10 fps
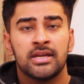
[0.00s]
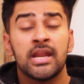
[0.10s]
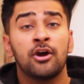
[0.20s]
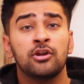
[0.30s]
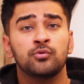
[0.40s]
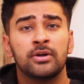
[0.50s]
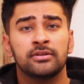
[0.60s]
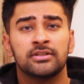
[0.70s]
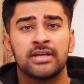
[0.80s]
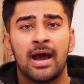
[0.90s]
Now, it is one
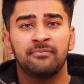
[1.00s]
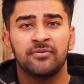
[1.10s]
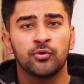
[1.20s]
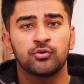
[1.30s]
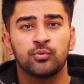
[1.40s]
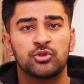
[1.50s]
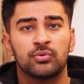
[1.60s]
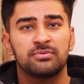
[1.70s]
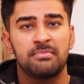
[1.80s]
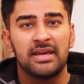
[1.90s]
of the top phones which
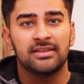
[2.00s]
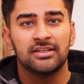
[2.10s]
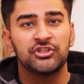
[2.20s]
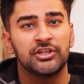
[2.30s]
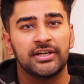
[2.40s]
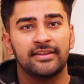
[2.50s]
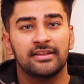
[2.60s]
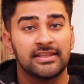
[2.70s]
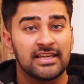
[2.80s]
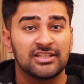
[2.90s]
was made this year, and
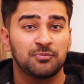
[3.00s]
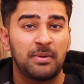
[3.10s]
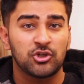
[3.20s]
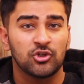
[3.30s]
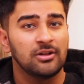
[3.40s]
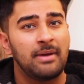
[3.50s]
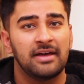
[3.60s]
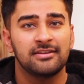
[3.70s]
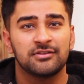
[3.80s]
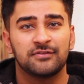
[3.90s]
the thing special
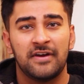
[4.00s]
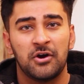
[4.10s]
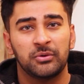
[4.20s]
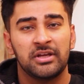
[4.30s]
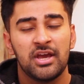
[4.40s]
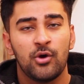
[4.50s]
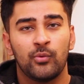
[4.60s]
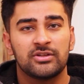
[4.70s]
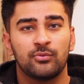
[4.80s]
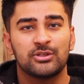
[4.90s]
about this phone
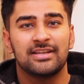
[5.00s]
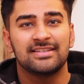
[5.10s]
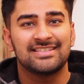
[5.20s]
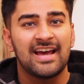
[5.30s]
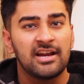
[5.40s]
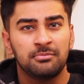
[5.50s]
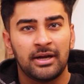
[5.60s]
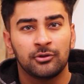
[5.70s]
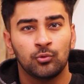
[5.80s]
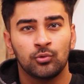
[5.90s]
was it was designed
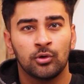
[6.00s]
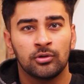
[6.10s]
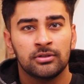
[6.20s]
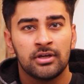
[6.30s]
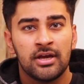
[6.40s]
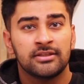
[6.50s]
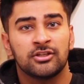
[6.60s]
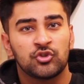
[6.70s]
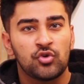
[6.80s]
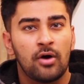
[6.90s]
by Google,
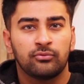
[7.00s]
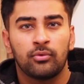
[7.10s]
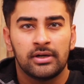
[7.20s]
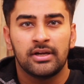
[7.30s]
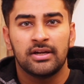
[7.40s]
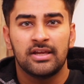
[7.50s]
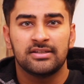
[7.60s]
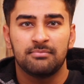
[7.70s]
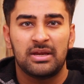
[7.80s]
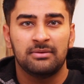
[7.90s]
the software in it
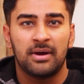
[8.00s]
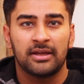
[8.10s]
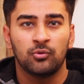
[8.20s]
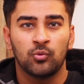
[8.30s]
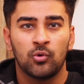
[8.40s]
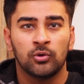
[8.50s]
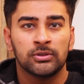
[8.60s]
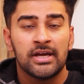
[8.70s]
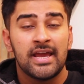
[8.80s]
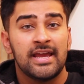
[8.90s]
is made by
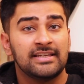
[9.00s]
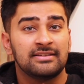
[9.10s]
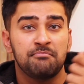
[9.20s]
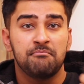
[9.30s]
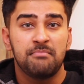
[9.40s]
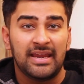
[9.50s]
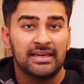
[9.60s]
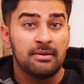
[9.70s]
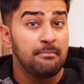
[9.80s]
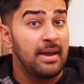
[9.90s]
Google, it's
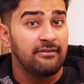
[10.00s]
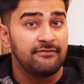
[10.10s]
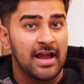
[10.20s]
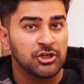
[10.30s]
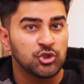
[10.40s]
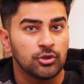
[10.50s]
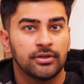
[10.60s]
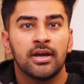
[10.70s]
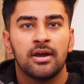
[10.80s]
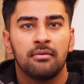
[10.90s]

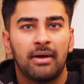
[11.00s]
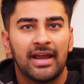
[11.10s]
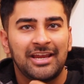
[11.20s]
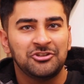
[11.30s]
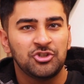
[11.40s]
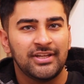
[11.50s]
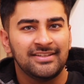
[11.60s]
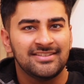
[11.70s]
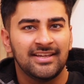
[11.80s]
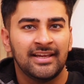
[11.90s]
manufactured by
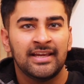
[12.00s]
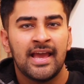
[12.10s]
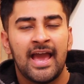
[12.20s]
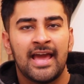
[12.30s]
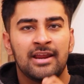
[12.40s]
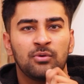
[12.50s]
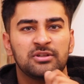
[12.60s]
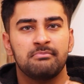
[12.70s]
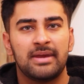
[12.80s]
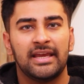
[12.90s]
HTC, and it
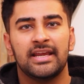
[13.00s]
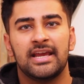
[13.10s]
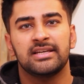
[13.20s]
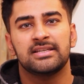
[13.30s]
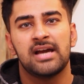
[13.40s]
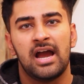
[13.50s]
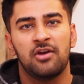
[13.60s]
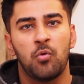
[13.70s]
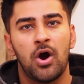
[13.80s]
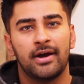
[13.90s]
was made in
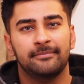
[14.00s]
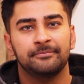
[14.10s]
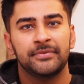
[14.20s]
Taiwan.